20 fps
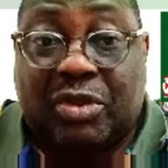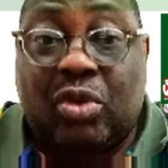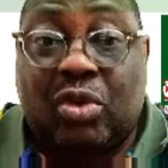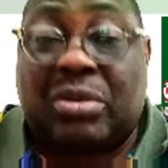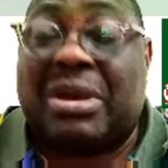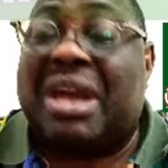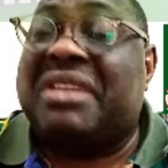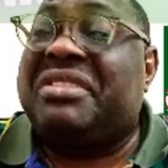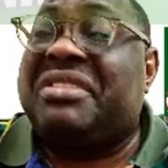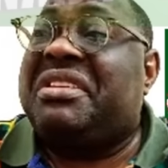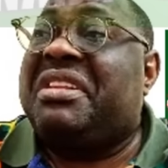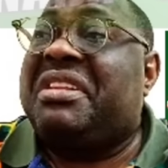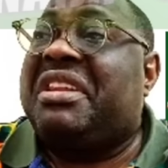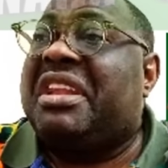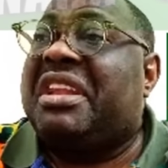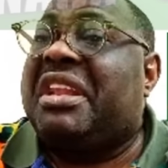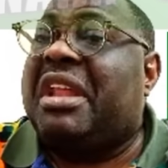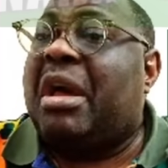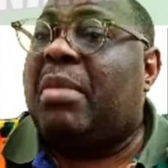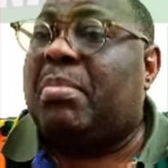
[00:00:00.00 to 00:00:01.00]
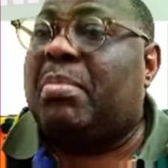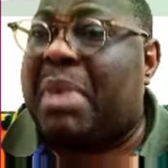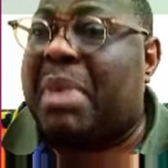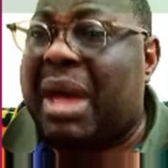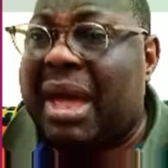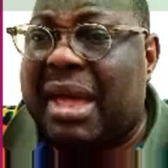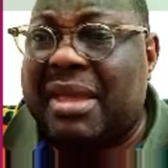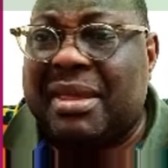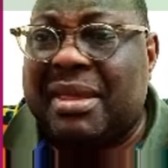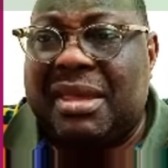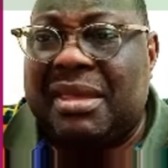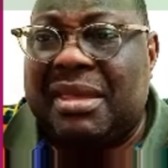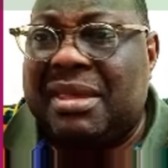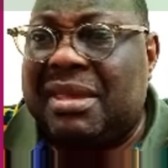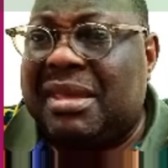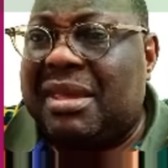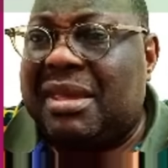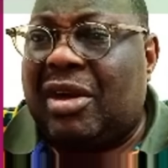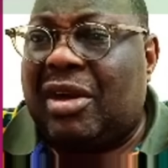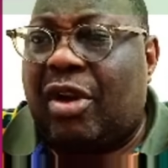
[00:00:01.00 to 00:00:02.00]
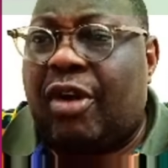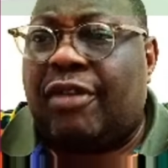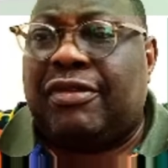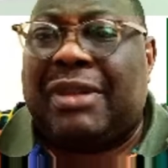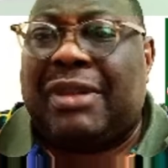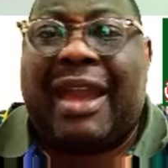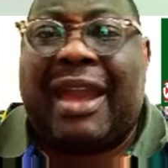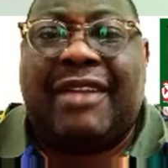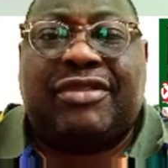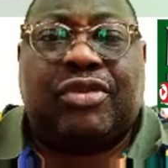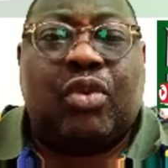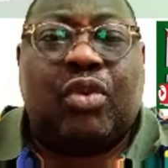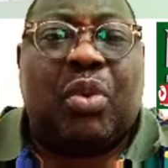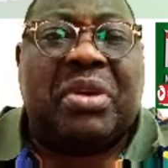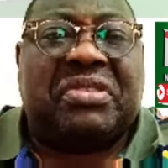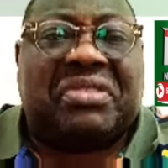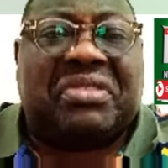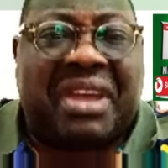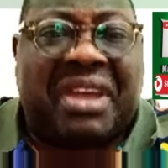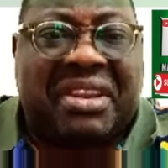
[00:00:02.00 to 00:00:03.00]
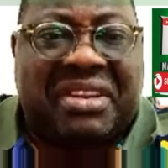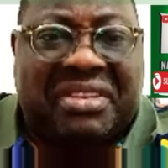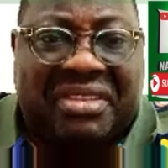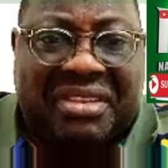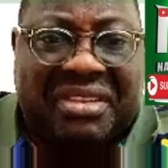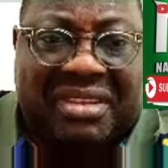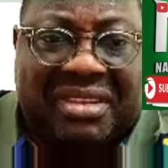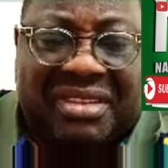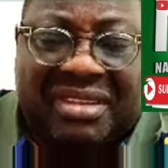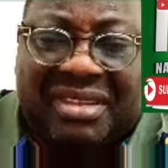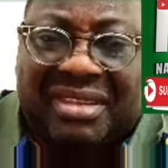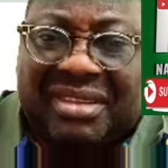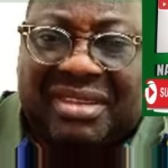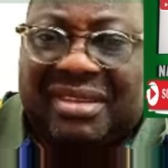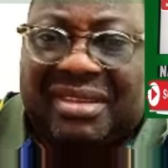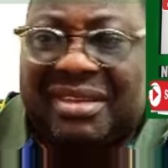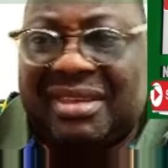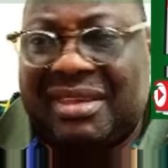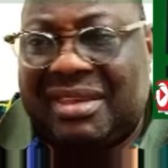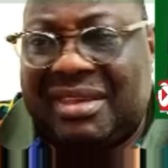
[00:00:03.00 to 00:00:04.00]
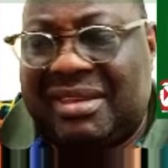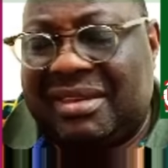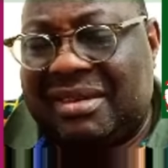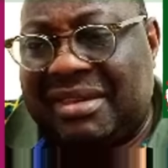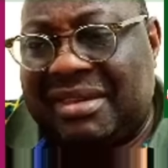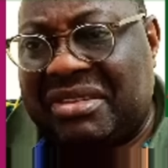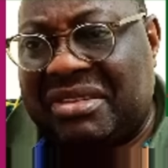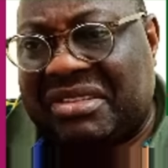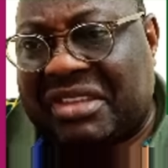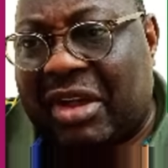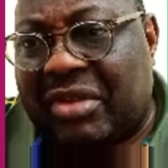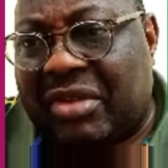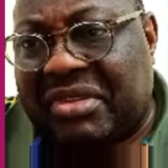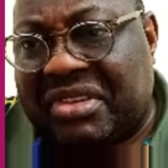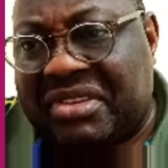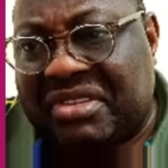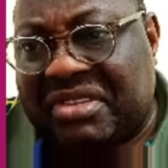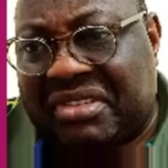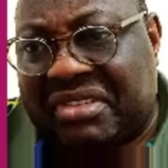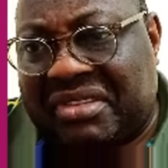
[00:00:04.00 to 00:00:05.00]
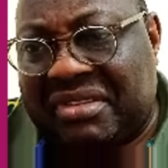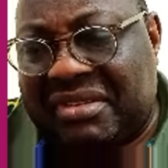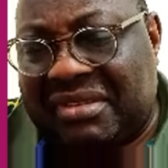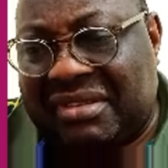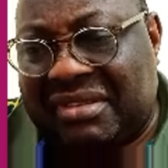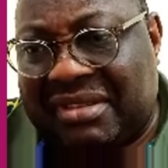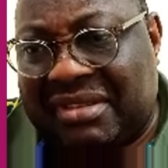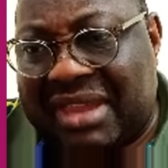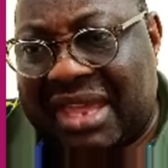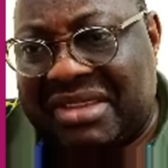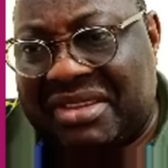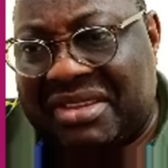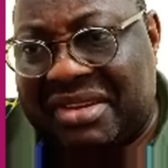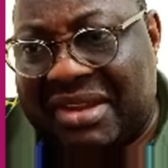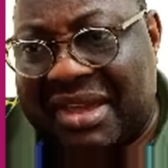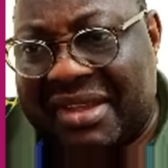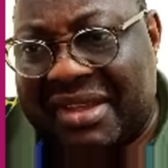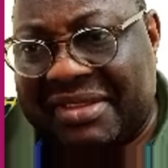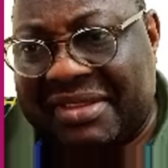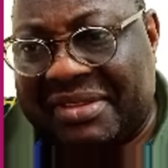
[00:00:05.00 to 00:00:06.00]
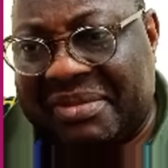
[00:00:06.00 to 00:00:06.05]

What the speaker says: Look at the number of lives wasted in Southeast Nigeria.